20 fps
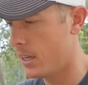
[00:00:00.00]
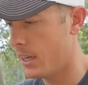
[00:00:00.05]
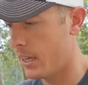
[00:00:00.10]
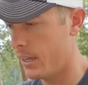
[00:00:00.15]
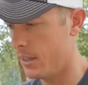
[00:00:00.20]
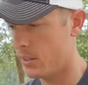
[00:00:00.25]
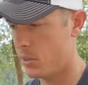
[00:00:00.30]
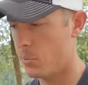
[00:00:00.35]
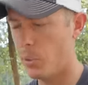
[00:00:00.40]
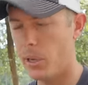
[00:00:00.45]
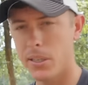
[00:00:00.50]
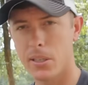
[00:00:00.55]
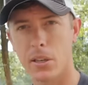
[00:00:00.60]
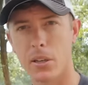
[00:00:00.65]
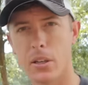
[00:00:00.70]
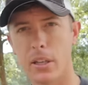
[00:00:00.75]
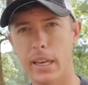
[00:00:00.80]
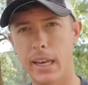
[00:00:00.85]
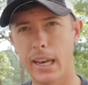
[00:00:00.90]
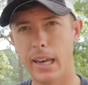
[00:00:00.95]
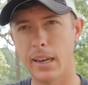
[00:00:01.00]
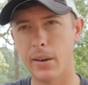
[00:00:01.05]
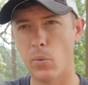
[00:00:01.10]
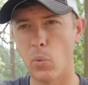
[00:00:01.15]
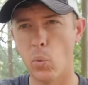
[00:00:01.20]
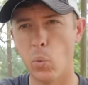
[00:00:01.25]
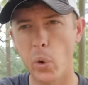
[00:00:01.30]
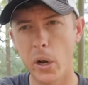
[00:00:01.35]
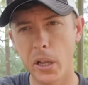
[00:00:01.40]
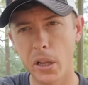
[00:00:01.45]
it's basically a
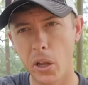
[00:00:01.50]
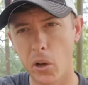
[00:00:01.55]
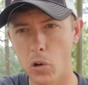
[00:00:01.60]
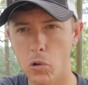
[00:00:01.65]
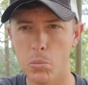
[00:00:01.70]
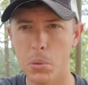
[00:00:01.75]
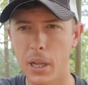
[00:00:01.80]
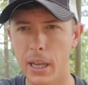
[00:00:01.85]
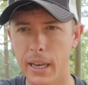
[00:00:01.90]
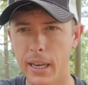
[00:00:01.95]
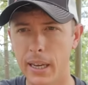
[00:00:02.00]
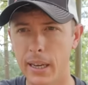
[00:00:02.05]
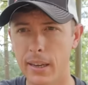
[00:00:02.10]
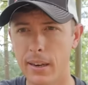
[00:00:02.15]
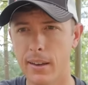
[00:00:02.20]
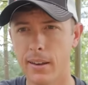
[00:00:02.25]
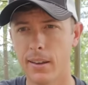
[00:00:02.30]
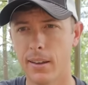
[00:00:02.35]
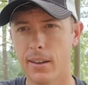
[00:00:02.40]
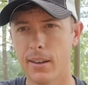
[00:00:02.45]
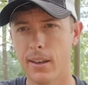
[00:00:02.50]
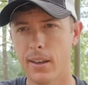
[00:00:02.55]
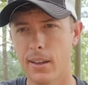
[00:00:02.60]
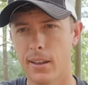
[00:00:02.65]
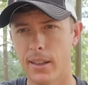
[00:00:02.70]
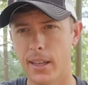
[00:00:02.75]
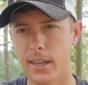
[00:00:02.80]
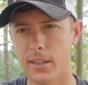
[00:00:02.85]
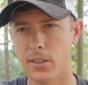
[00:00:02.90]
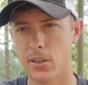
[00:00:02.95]
willow blade
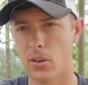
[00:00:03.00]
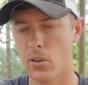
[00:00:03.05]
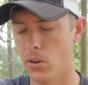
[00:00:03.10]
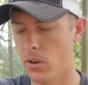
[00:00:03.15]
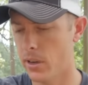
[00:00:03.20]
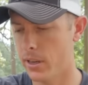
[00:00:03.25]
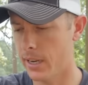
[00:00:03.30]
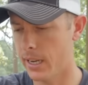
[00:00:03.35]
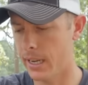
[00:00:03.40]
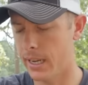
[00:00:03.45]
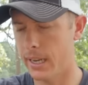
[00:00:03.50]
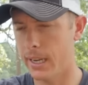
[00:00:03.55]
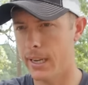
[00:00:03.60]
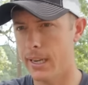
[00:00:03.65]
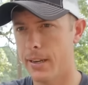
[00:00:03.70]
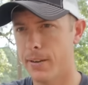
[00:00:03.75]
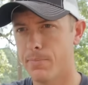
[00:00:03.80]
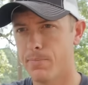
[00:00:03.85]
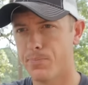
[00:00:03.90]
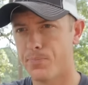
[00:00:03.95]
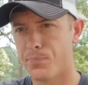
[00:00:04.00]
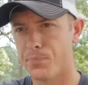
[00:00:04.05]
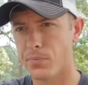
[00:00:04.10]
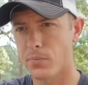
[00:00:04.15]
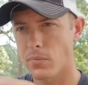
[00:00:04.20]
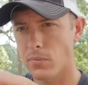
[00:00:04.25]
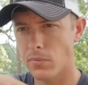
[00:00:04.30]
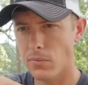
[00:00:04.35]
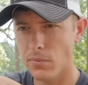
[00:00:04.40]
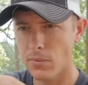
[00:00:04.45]
that's on a
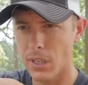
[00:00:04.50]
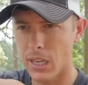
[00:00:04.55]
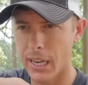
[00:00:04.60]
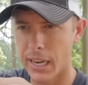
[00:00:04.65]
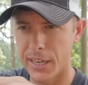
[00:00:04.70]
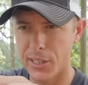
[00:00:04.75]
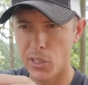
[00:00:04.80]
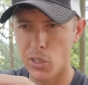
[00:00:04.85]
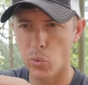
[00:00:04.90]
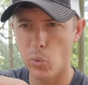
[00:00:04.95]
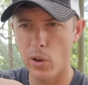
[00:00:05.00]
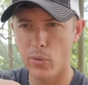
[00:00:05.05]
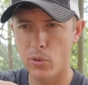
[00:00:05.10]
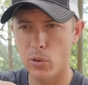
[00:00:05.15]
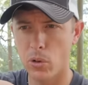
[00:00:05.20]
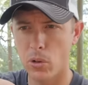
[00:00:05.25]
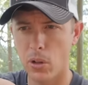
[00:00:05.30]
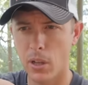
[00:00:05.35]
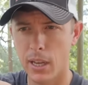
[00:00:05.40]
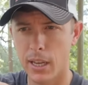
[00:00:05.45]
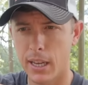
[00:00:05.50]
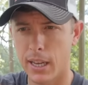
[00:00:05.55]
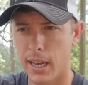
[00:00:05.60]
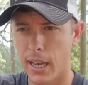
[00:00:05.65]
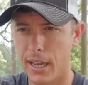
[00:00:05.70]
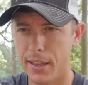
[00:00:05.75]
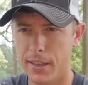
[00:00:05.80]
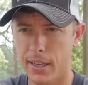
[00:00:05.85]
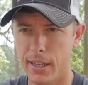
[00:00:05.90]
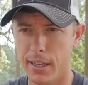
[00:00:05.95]
swivel,
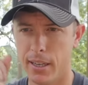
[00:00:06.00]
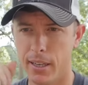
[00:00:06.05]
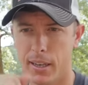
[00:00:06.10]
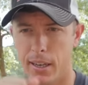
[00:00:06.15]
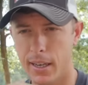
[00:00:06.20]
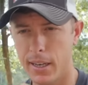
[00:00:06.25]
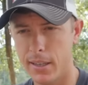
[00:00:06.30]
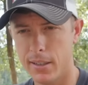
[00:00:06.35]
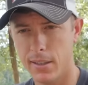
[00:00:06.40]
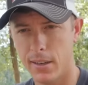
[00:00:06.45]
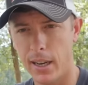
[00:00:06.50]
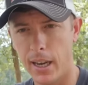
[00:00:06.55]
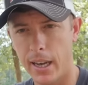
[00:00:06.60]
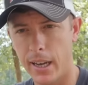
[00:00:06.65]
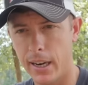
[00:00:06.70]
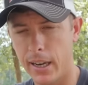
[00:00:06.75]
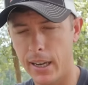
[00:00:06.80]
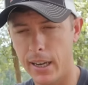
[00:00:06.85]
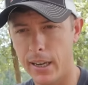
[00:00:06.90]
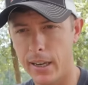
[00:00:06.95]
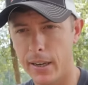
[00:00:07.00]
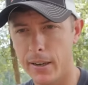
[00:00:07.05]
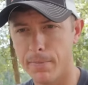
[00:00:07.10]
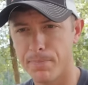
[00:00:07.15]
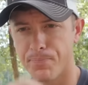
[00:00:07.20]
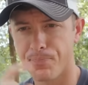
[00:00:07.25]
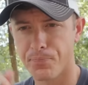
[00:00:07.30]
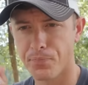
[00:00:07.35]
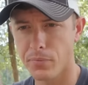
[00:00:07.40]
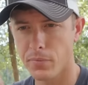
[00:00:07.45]
and then it's got a
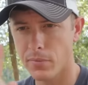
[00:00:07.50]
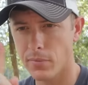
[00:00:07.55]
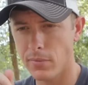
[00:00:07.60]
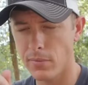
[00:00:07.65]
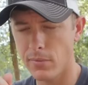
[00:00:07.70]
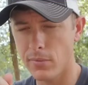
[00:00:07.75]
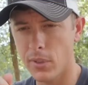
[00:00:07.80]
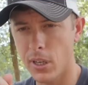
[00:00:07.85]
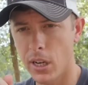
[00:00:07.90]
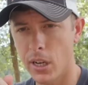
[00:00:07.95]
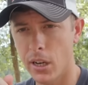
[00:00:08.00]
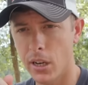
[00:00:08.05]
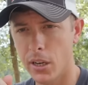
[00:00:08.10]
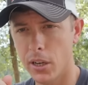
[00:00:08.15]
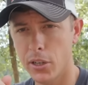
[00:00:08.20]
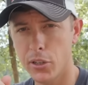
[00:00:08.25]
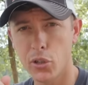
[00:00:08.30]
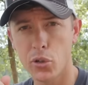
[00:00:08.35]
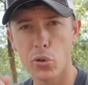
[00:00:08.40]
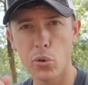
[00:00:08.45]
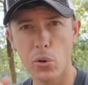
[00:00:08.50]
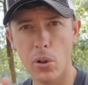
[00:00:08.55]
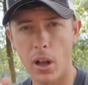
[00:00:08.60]
screw